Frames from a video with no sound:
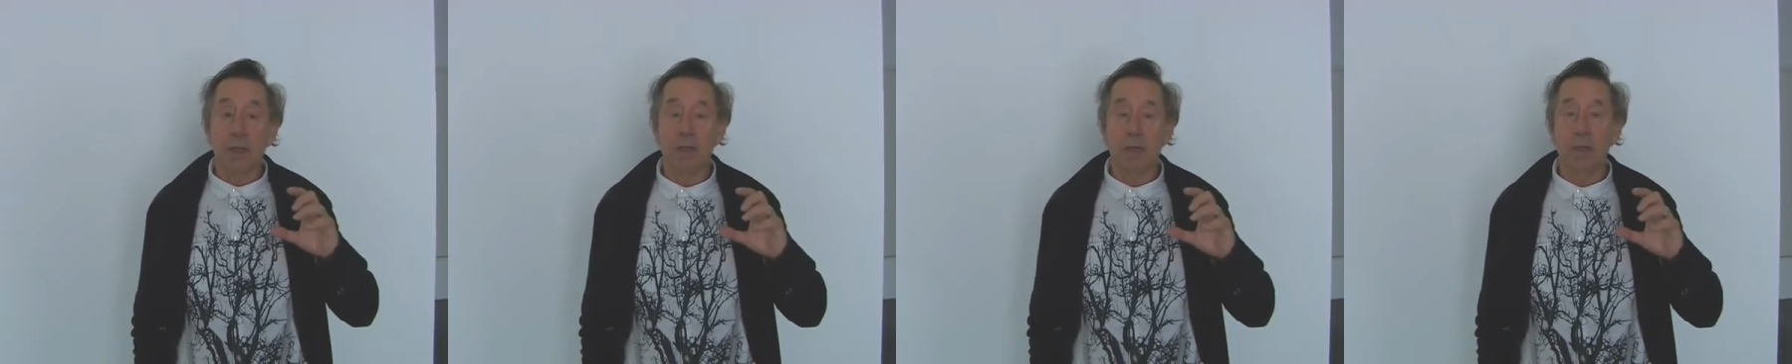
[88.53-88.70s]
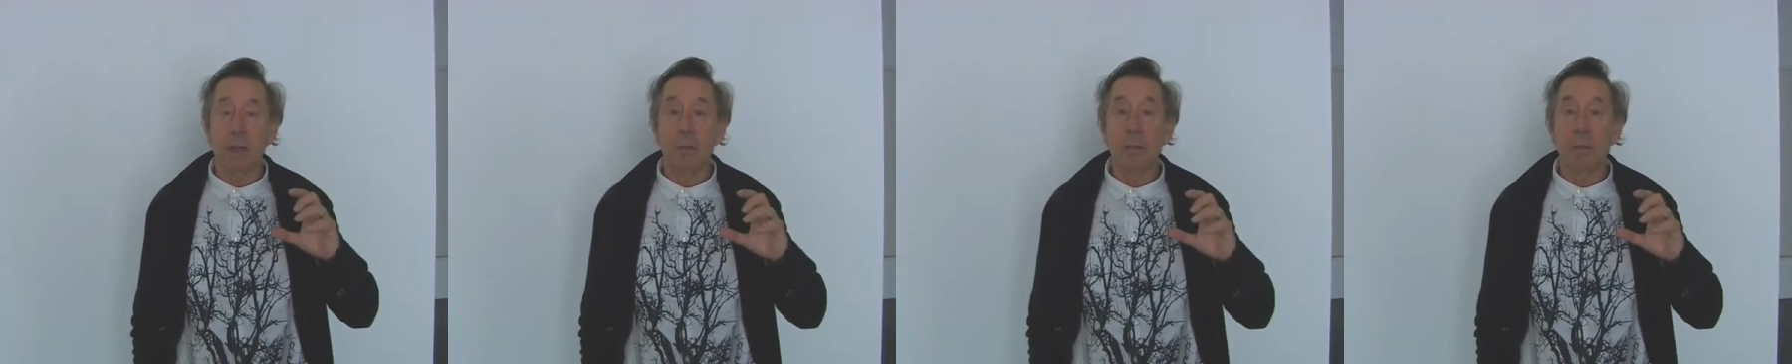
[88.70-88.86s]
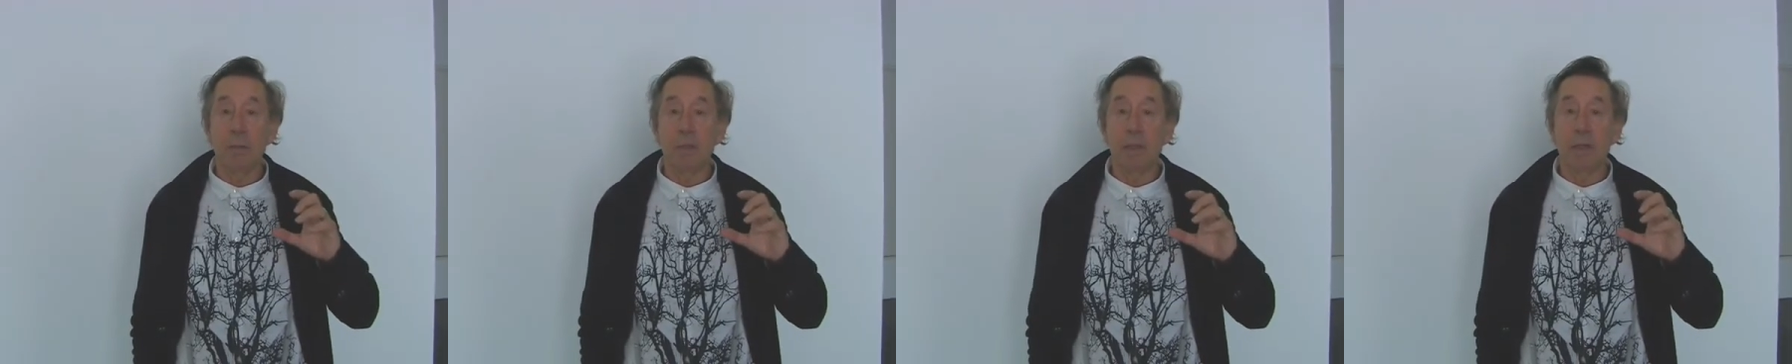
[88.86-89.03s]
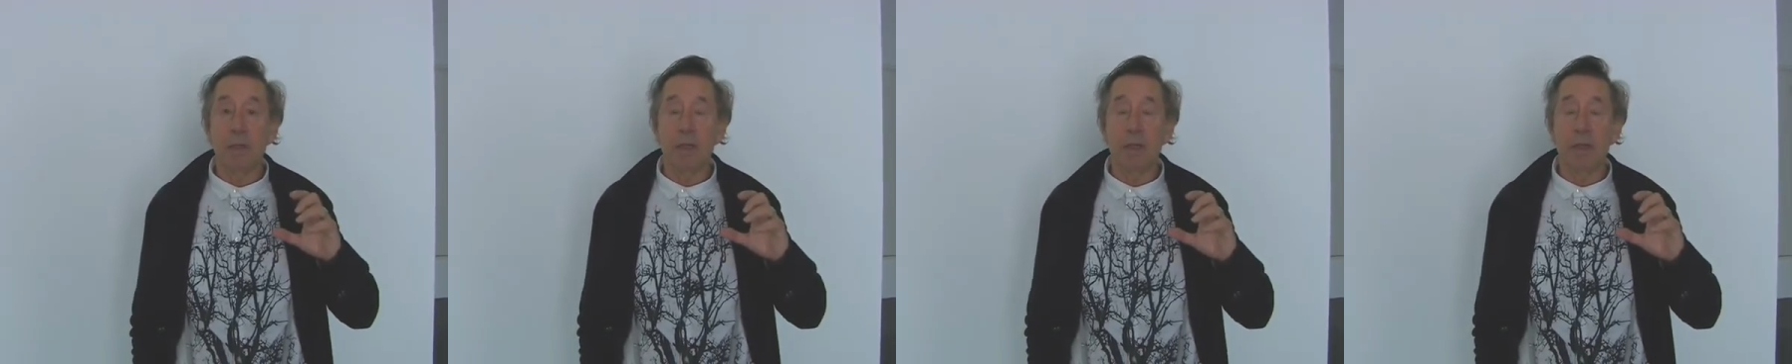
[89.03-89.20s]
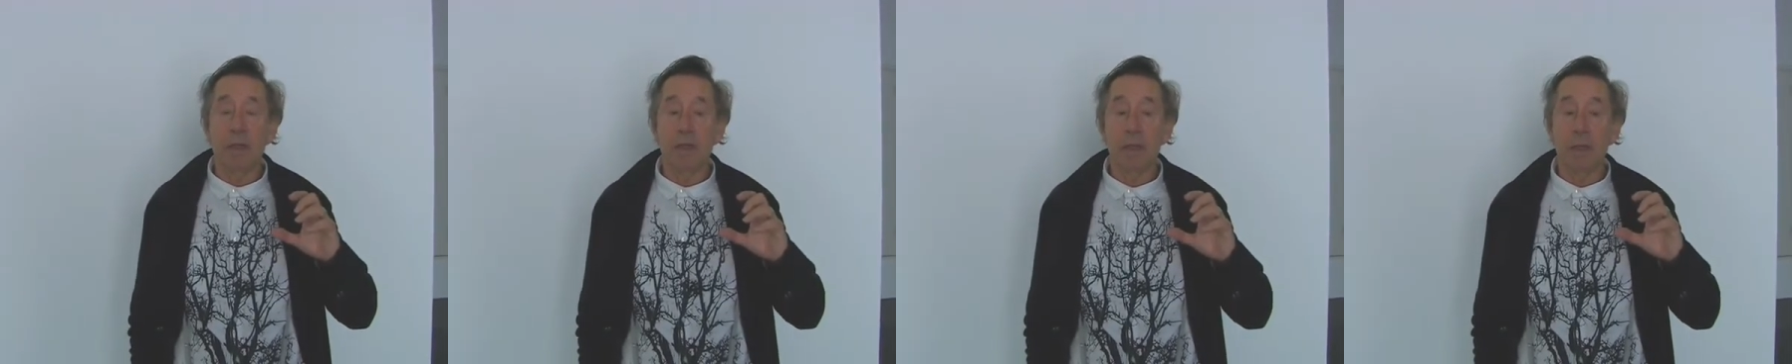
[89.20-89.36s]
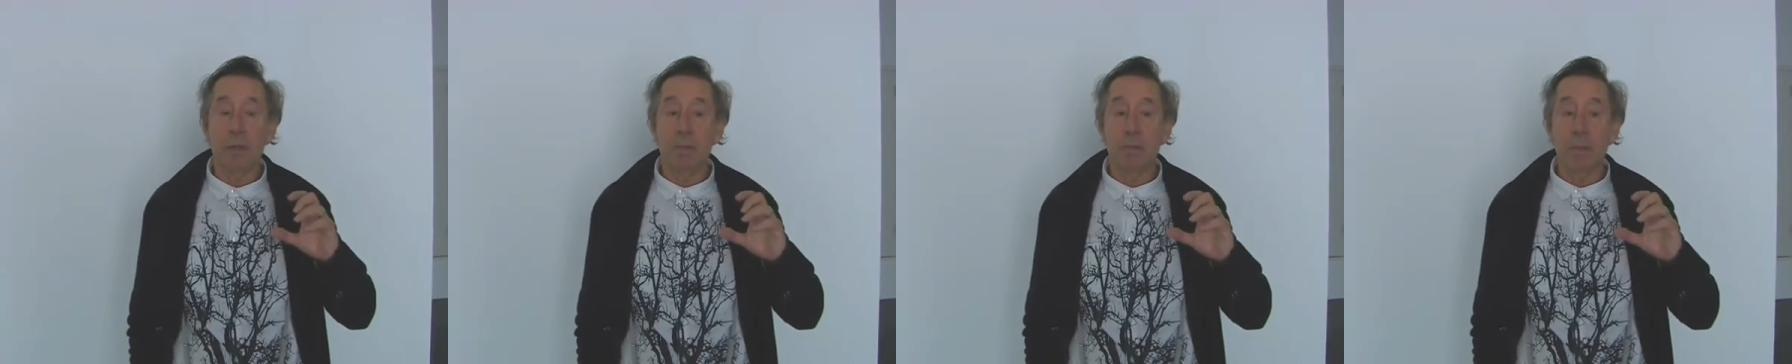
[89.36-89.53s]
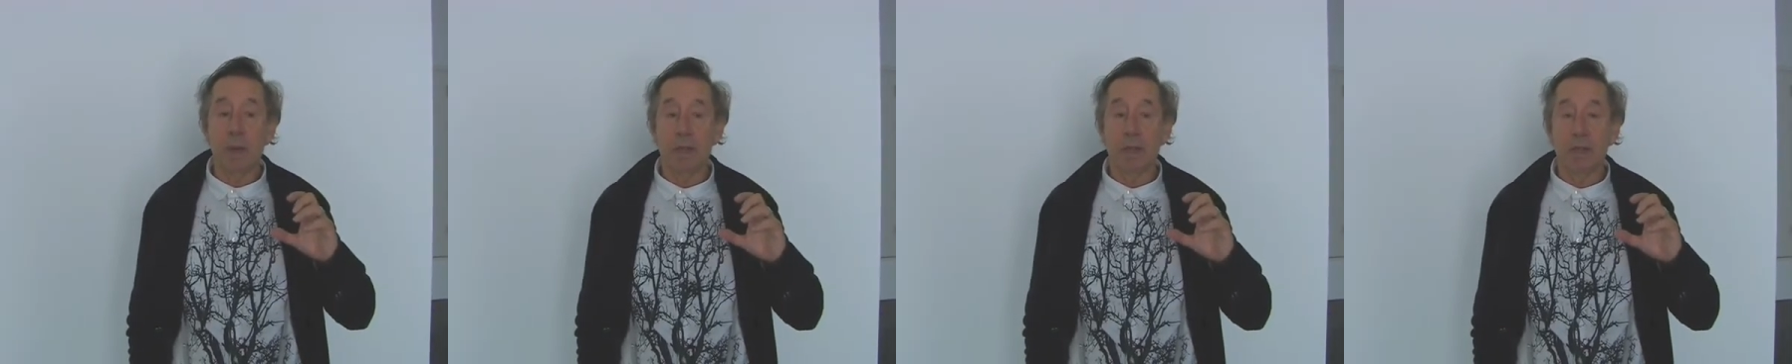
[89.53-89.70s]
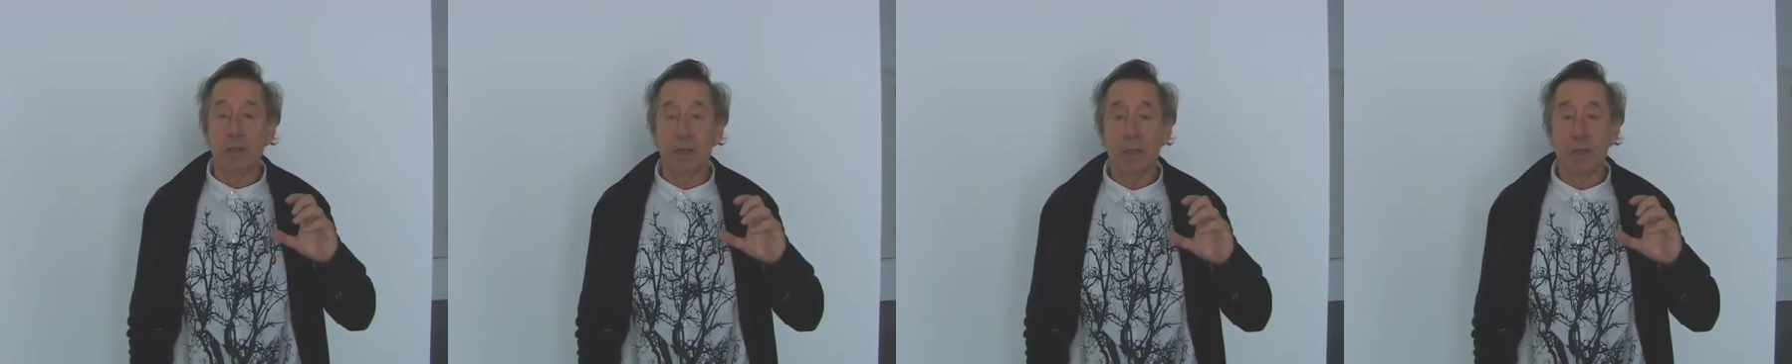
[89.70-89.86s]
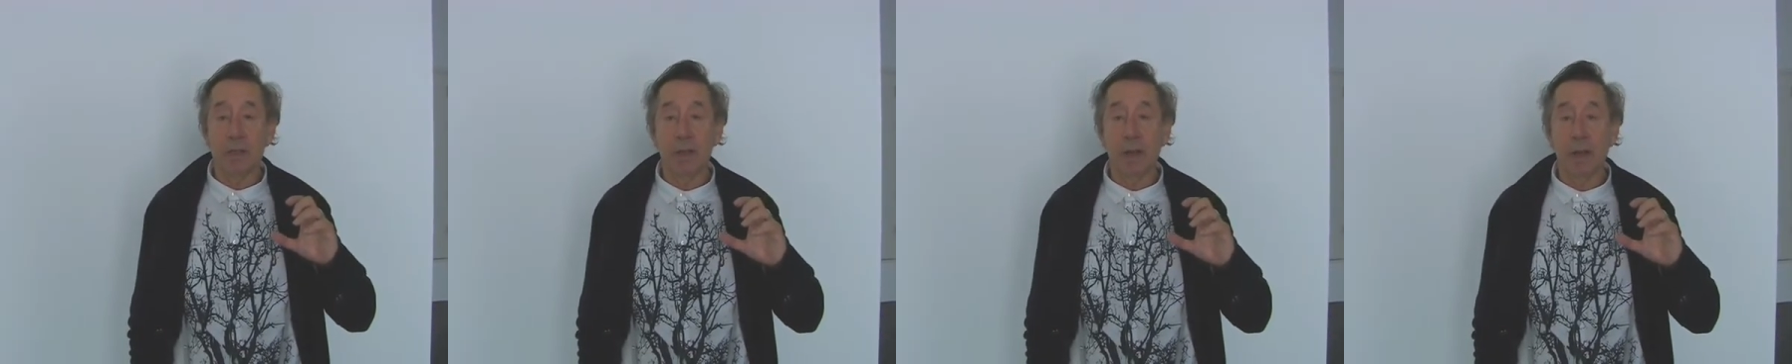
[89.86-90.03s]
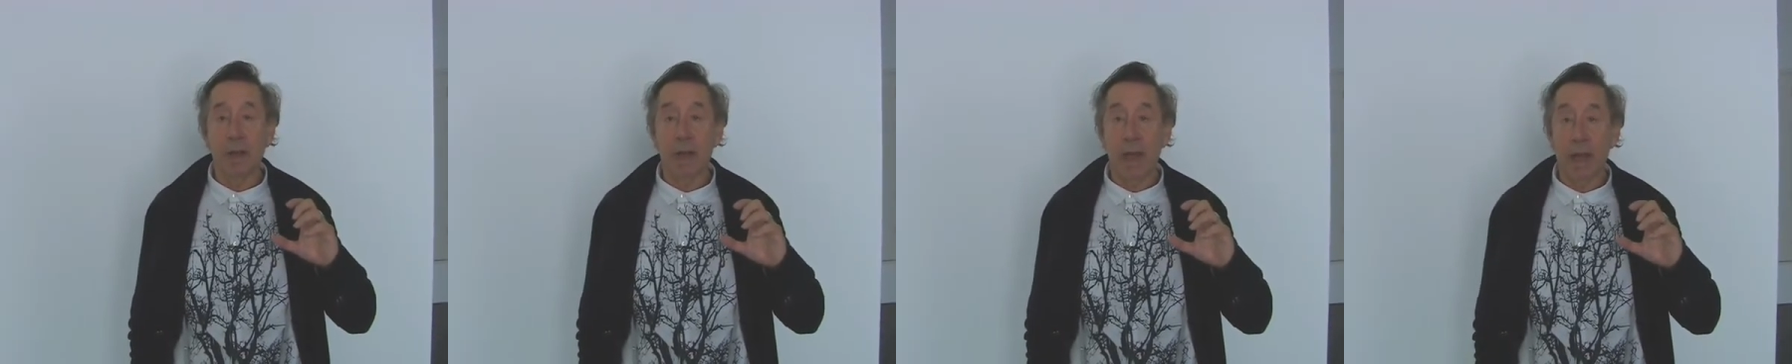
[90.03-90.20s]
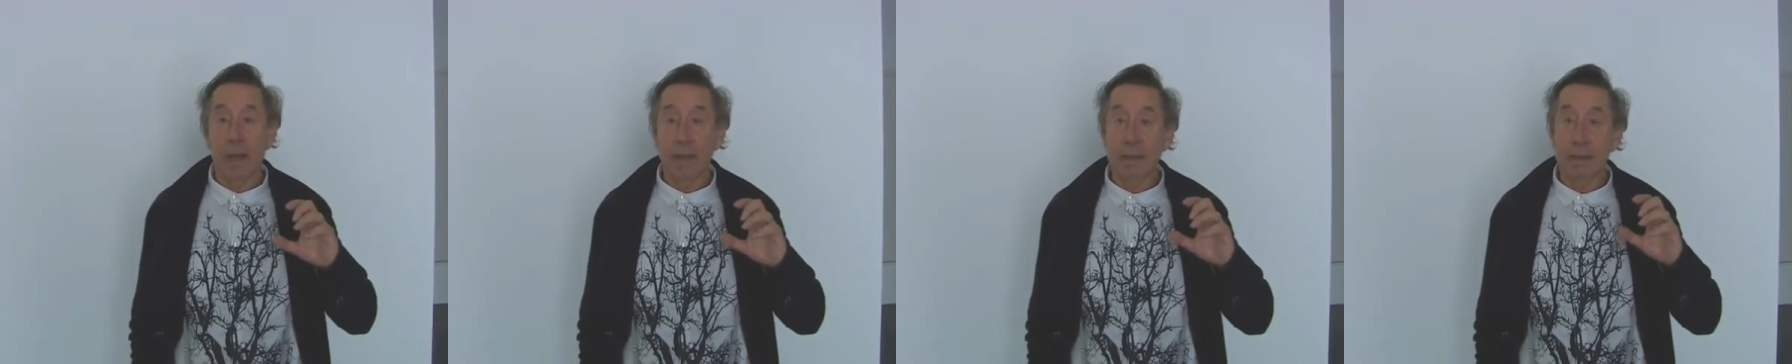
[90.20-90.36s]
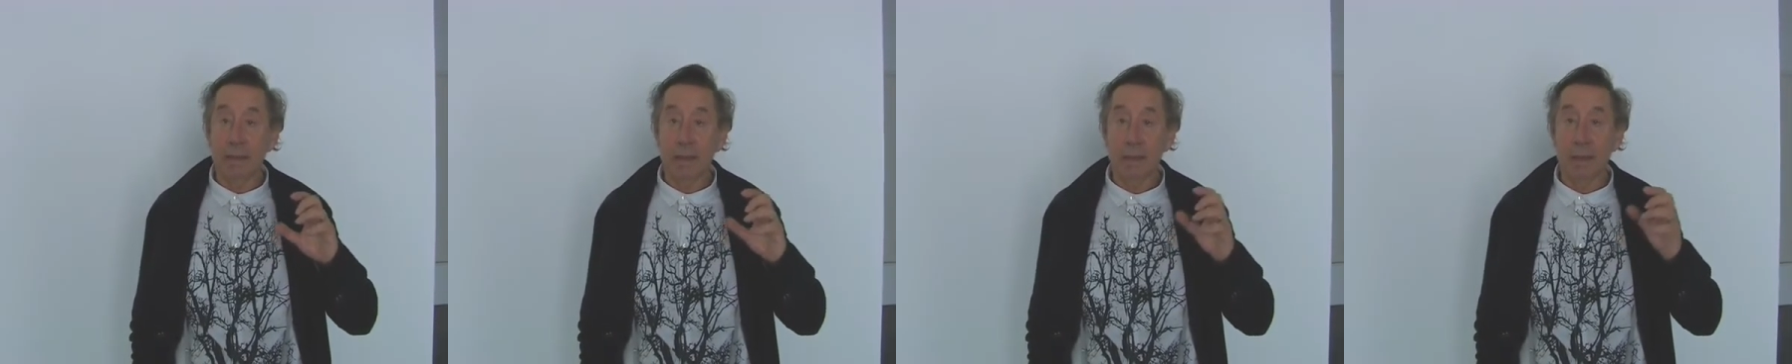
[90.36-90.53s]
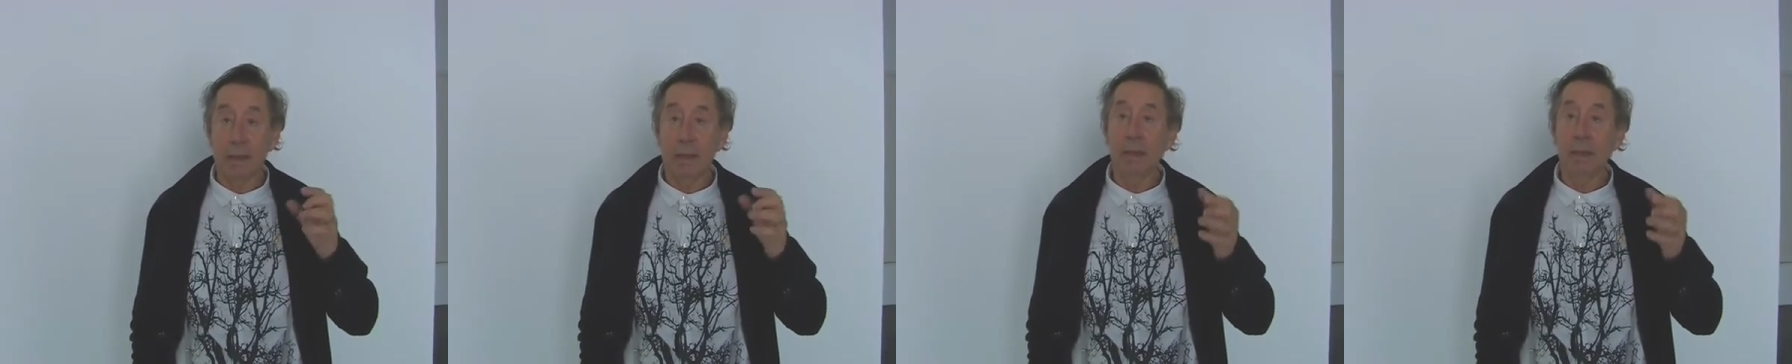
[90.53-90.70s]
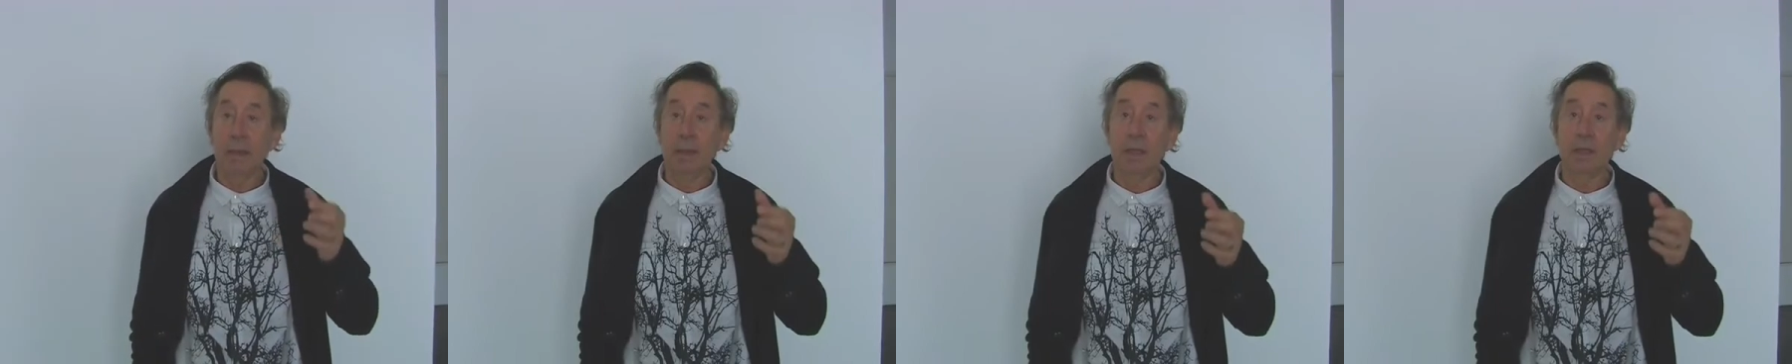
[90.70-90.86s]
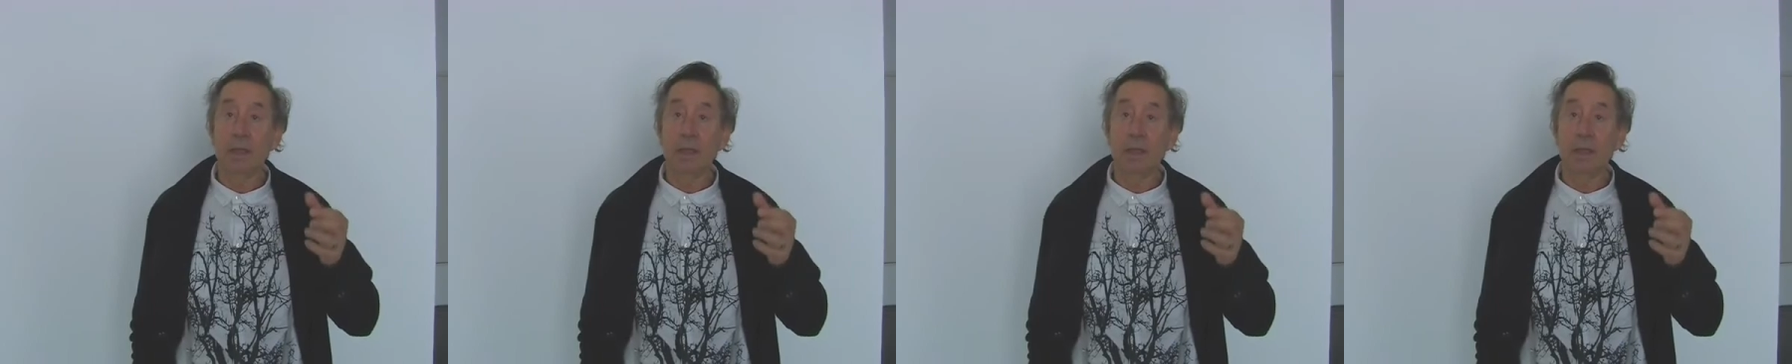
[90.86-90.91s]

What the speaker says: dematerializing